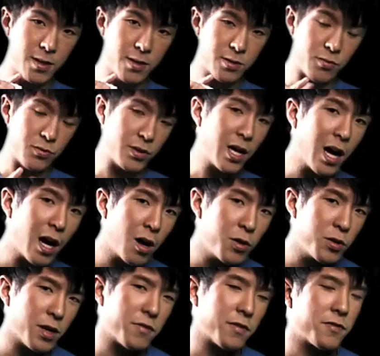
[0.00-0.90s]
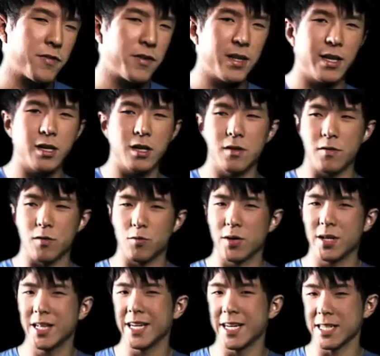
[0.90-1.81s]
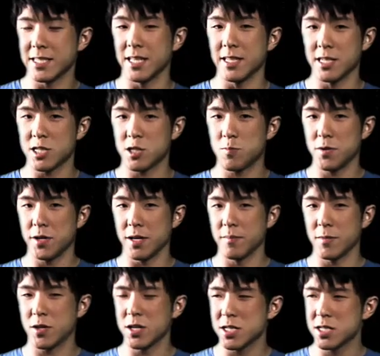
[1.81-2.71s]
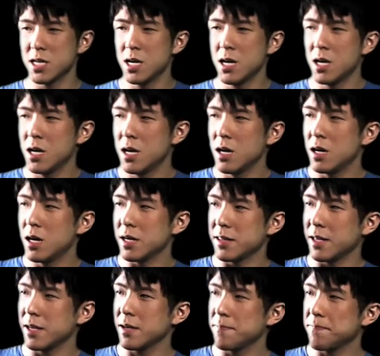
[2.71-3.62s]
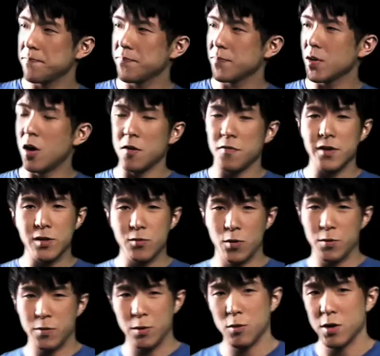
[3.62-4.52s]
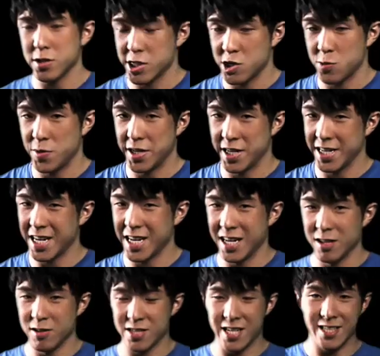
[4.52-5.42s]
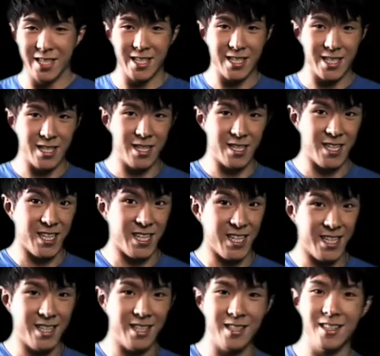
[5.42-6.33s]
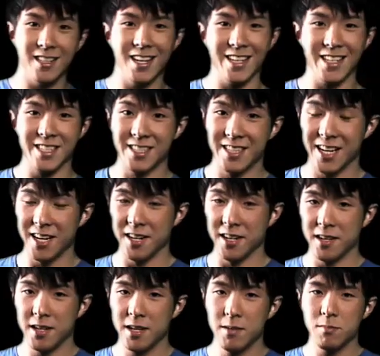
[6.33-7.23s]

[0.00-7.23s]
So now you have a feeling of a really extended spring, because I think often when we watch a spring, it kind of looks like this and it's done.